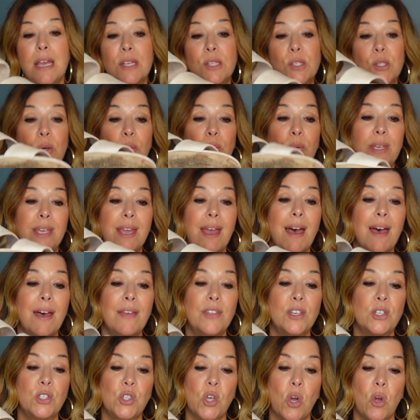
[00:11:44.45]
So yeah,
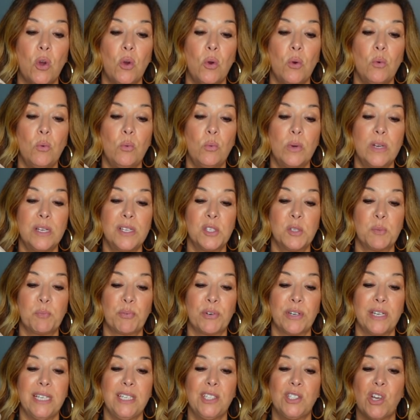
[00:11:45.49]
the toe was
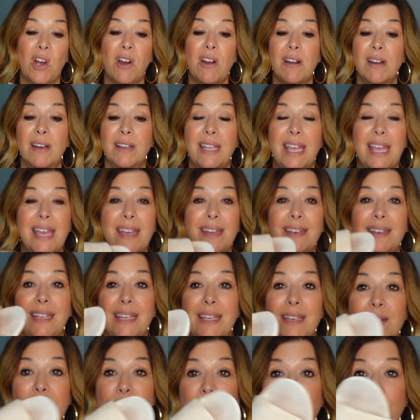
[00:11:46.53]
pretty dark and
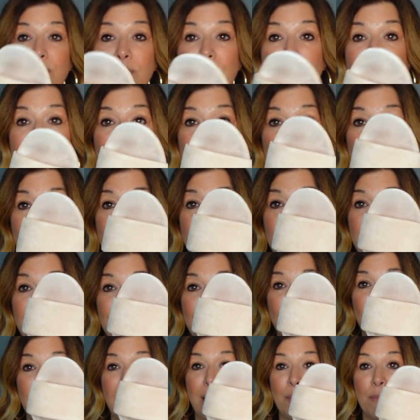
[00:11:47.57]
it pretty
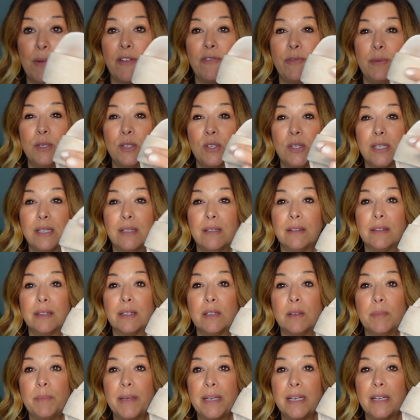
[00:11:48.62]
much came off. You see a
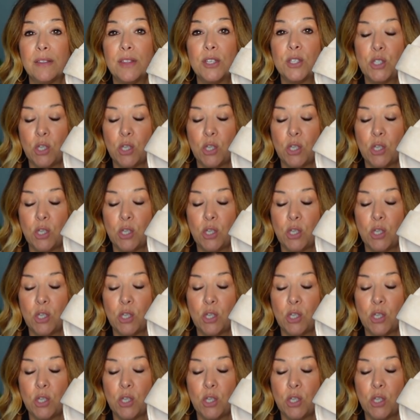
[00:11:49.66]
little bit of the